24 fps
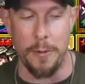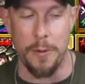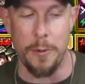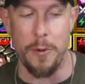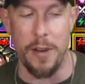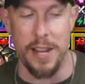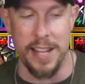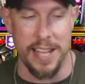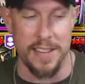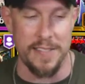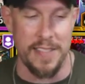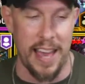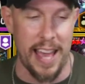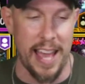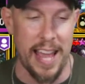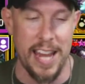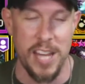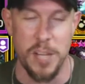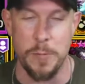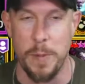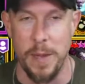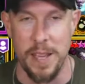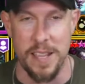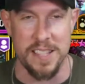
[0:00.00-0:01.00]
We want to get that
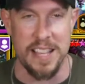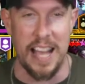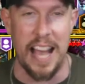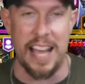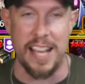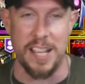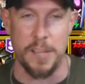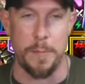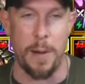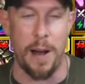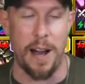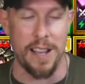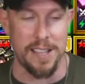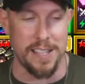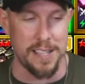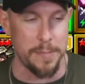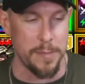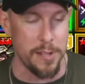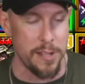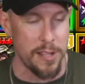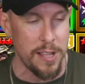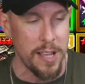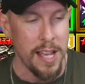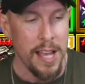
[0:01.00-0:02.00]
H P as high as
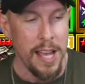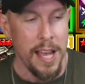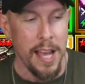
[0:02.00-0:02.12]
possible.